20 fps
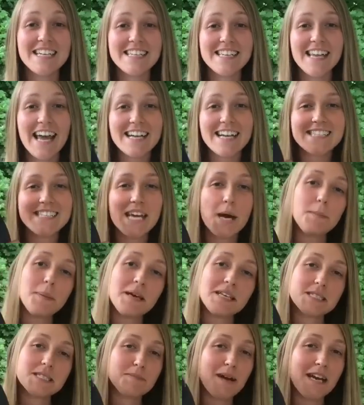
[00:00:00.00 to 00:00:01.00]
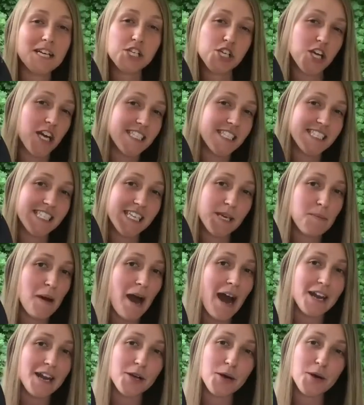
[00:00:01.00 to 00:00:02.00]
Next up is my trusty
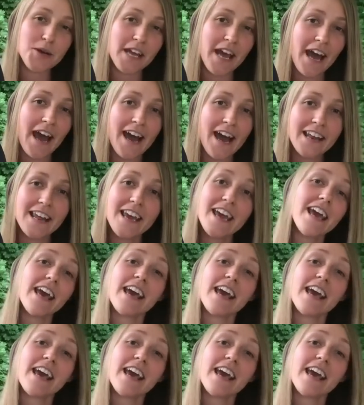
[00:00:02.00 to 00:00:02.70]
Patagonia hat.